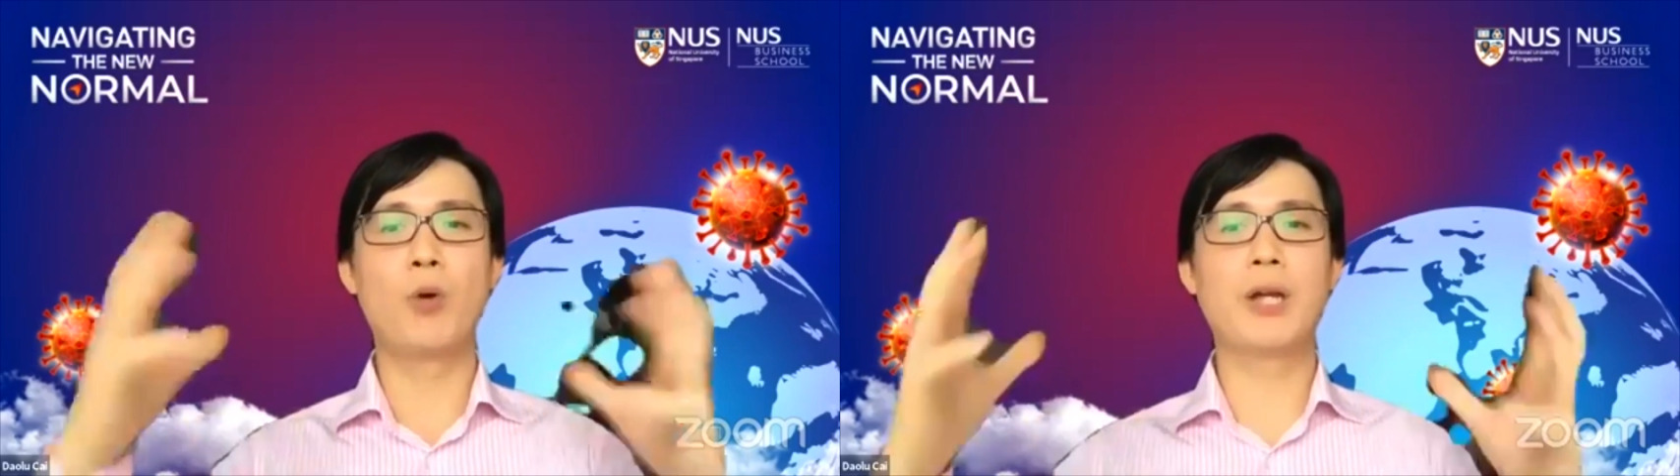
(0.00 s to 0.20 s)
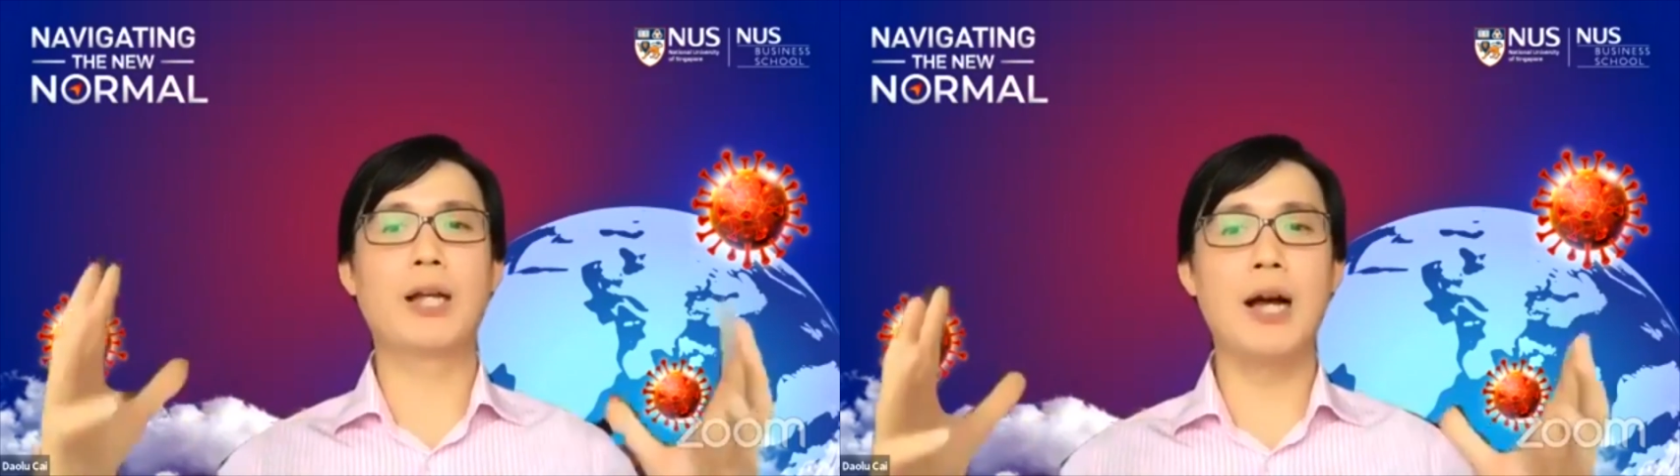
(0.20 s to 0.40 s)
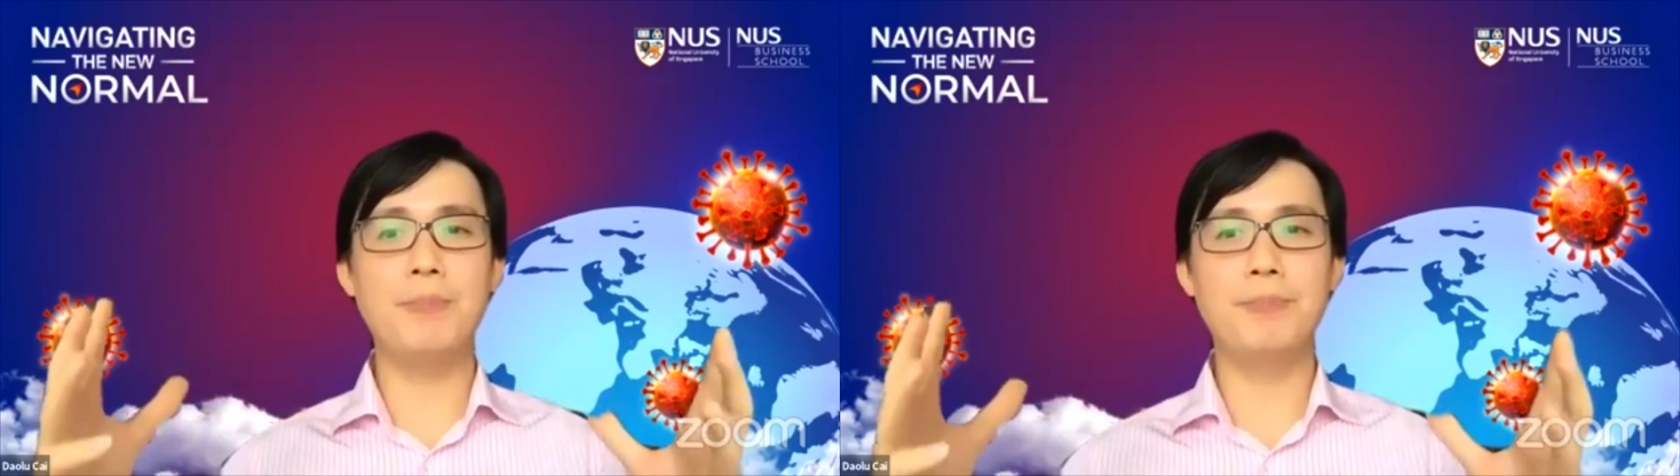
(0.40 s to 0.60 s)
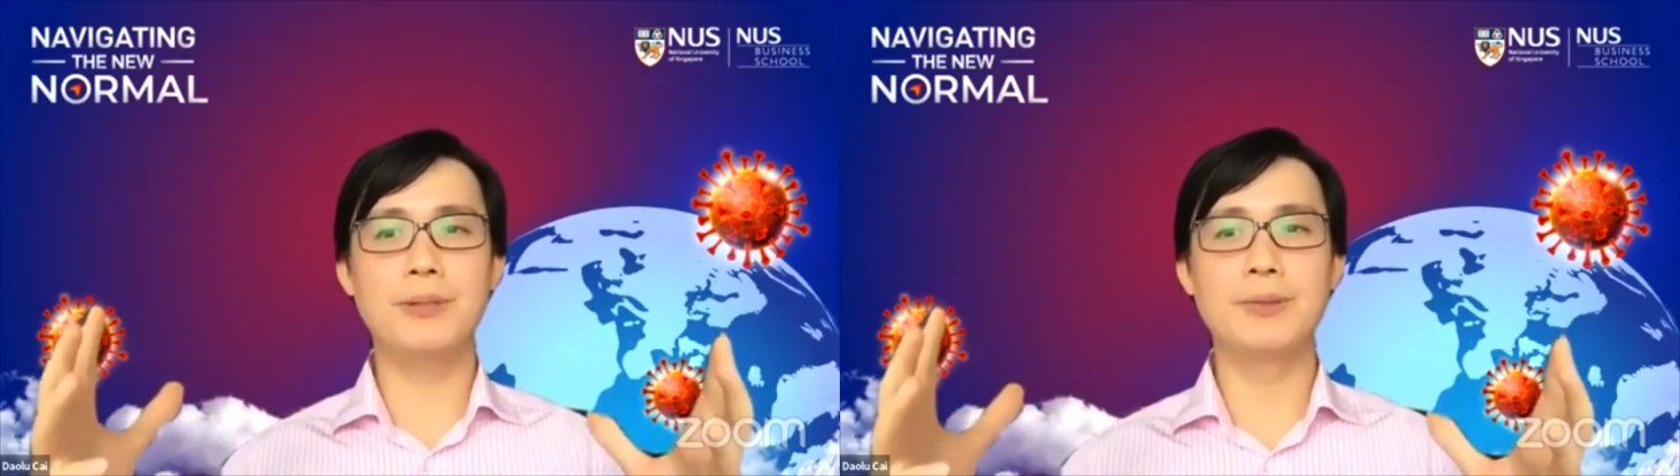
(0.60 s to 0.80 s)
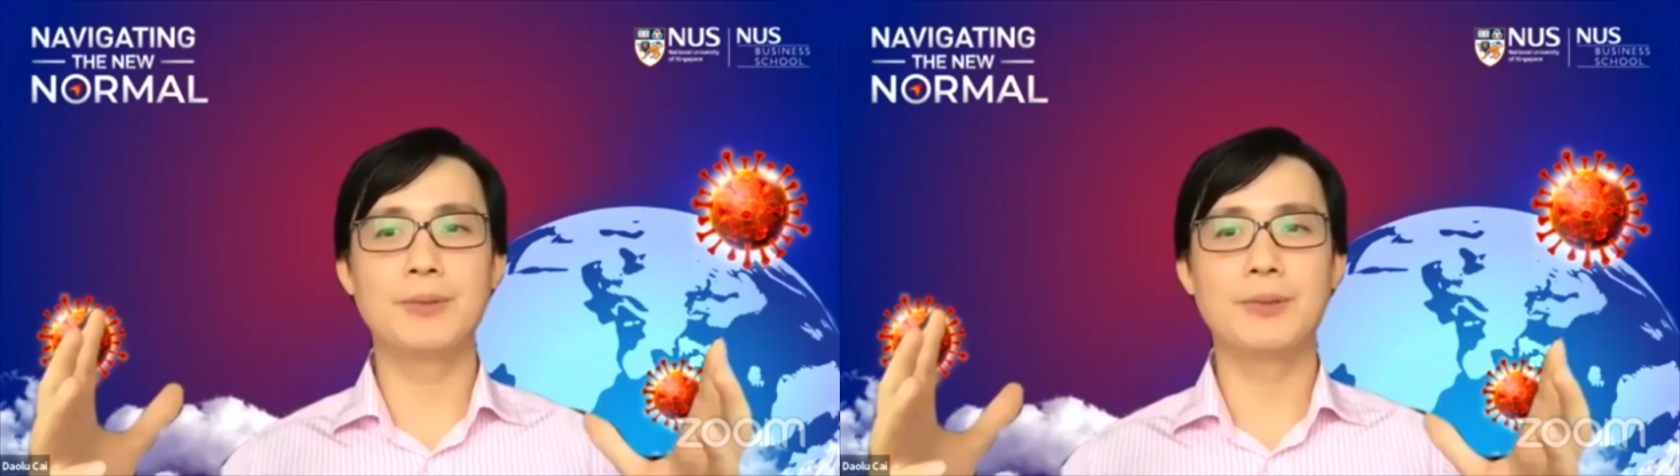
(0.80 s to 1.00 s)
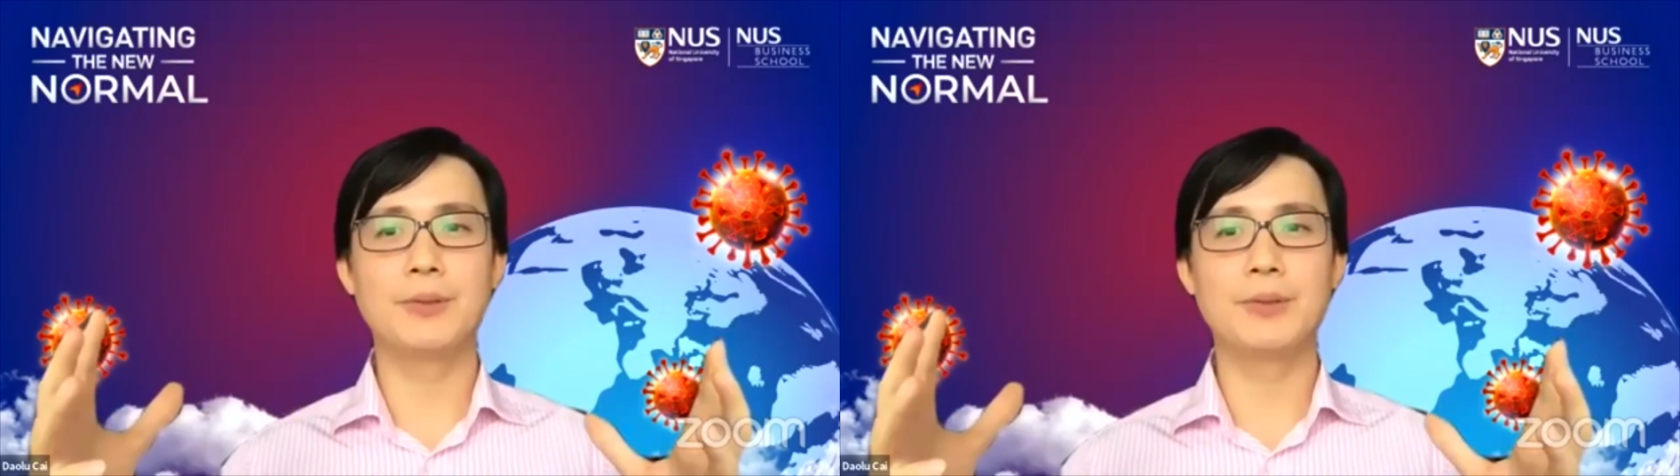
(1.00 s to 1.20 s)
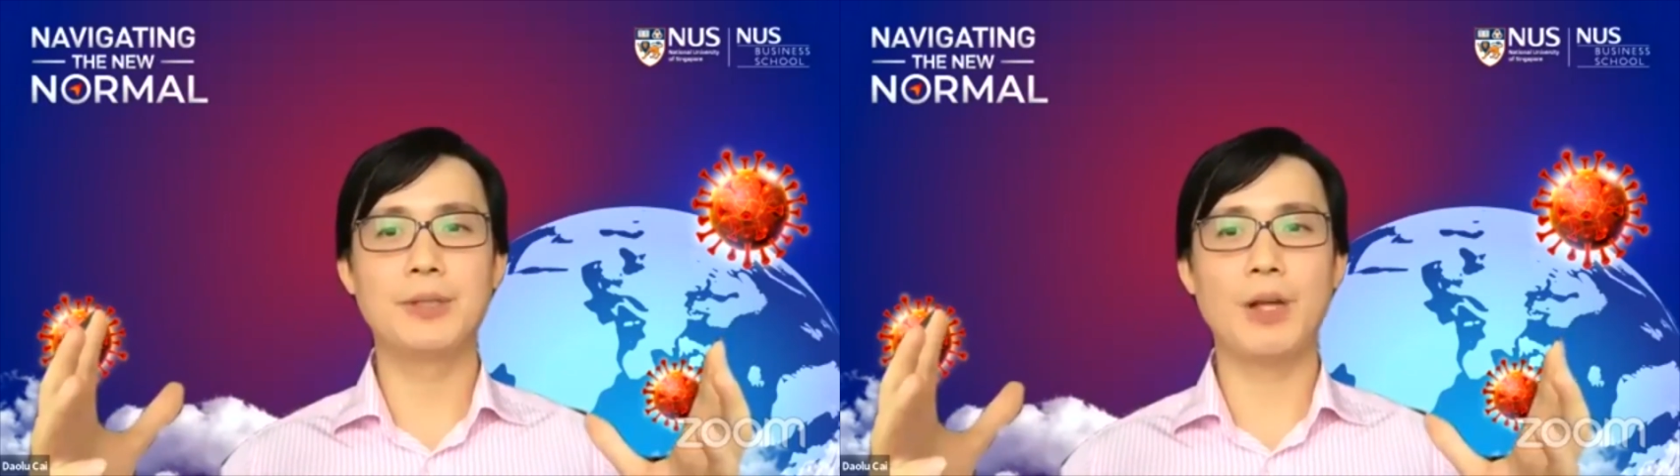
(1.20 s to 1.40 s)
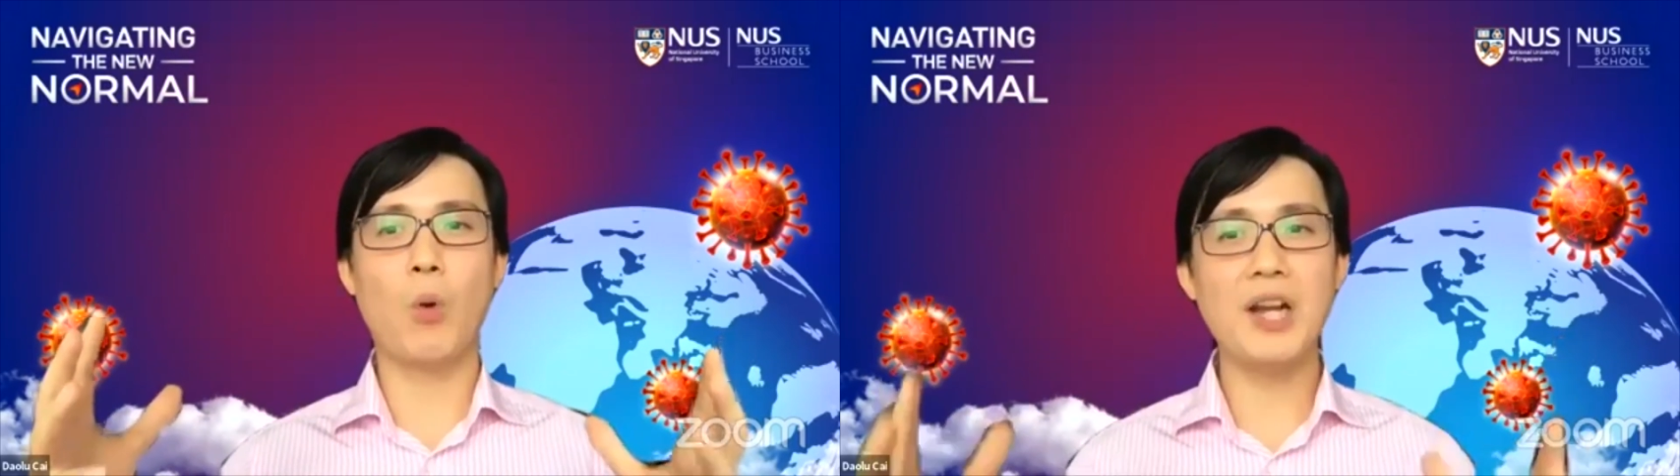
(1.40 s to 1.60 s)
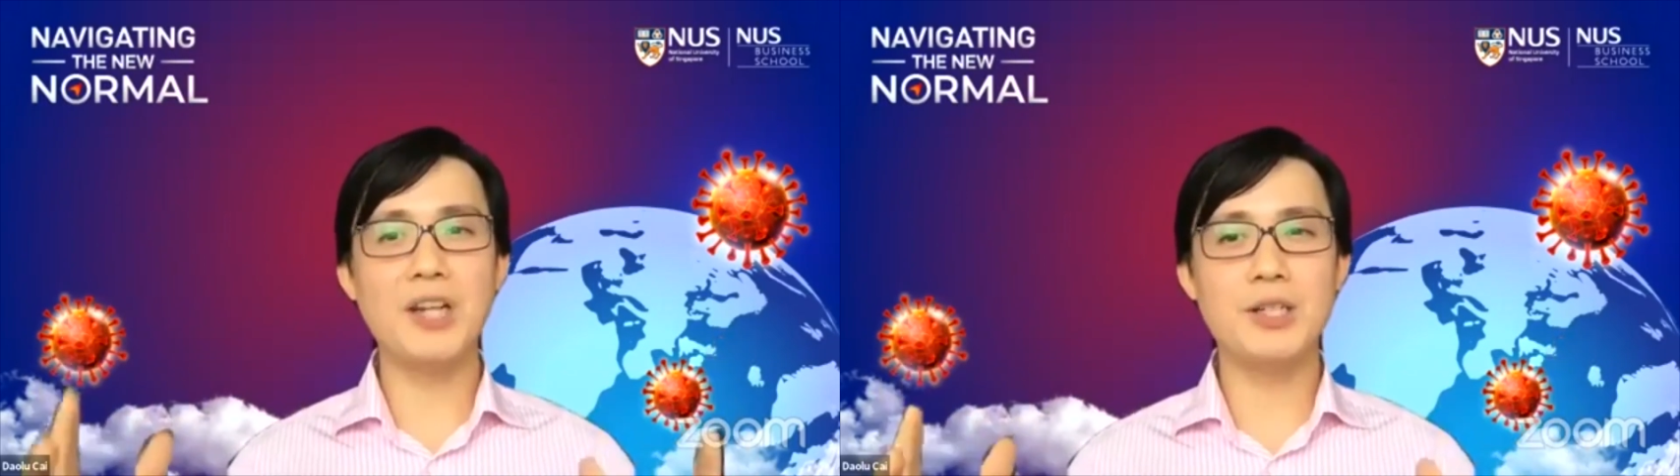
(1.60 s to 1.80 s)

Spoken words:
up. The question